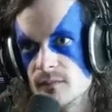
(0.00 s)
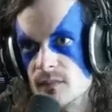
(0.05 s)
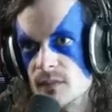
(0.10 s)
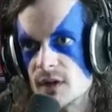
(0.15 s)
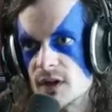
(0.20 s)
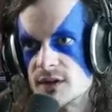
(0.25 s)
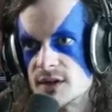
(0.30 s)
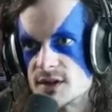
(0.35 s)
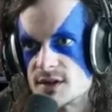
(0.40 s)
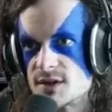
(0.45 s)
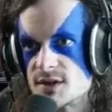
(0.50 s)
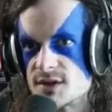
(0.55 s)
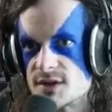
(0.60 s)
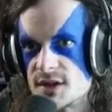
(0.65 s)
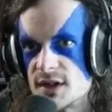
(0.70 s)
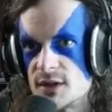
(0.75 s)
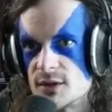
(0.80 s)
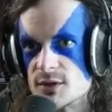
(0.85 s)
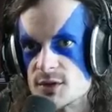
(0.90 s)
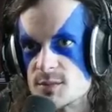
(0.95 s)
This is
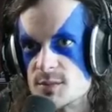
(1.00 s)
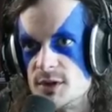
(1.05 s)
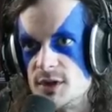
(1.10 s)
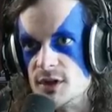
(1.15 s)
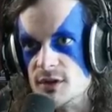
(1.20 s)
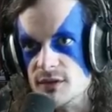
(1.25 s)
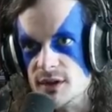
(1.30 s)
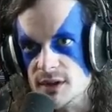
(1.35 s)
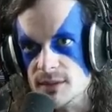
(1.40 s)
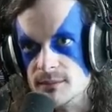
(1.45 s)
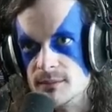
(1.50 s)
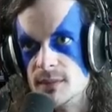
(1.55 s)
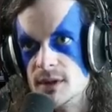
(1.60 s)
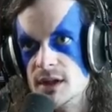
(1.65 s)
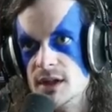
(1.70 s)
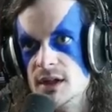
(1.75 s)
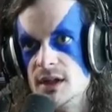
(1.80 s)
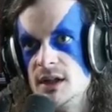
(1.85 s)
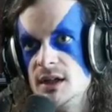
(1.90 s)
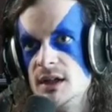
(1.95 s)
Serral's P O V.
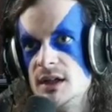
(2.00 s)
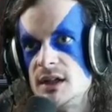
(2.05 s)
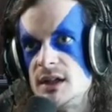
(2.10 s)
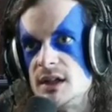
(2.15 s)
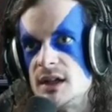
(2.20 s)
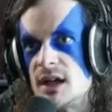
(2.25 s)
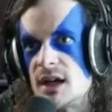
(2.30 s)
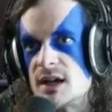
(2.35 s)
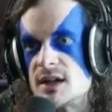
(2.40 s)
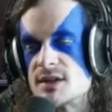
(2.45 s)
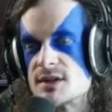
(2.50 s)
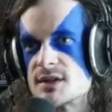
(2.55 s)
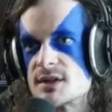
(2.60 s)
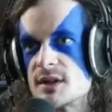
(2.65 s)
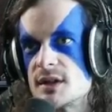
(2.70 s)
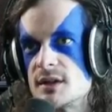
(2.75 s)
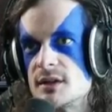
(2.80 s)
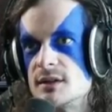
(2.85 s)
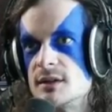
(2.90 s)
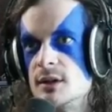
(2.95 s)
He has
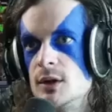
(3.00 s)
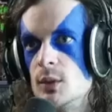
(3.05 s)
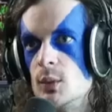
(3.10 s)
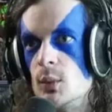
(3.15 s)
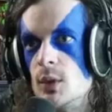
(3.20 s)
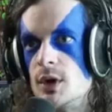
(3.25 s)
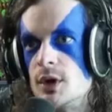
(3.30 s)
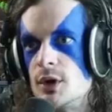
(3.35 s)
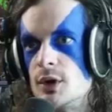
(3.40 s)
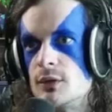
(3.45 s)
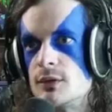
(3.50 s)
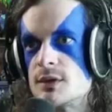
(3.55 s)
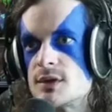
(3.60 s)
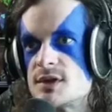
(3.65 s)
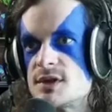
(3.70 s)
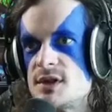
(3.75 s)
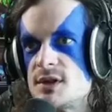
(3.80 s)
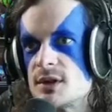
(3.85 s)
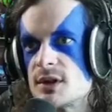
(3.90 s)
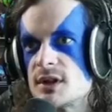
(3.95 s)
one
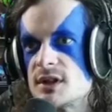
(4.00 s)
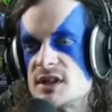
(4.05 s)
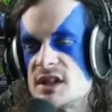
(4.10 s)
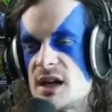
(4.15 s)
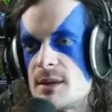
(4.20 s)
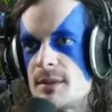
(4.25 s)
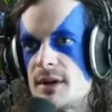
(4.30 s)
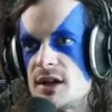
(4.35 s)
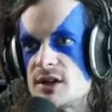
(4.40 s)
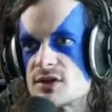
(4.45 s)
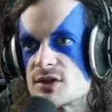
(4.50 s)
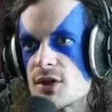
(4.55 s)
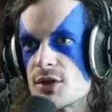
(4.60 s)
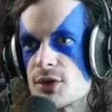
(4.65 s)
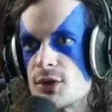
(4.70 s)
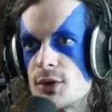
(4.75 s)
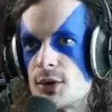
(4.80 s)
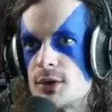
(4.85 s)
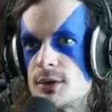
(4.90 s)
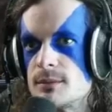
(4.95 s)
Overseer, contaminates the
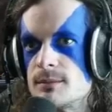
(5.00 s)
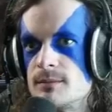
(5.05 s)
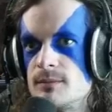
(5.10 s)
third.